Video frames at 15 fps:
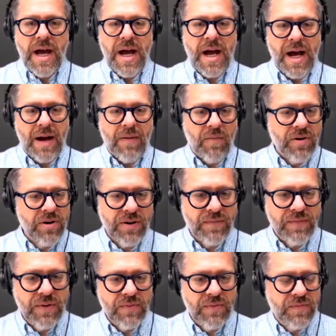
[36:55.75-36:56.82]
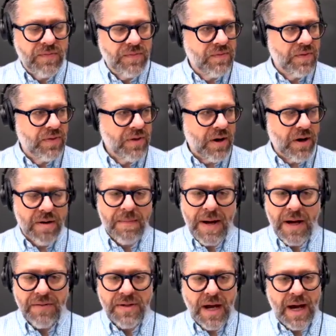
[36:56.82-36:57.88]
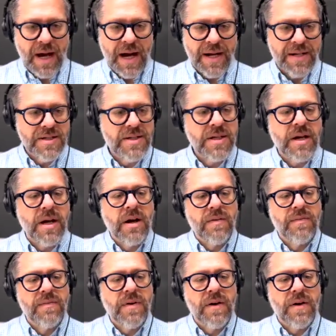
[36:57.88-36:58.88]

I wonder if you've thought about the oddity of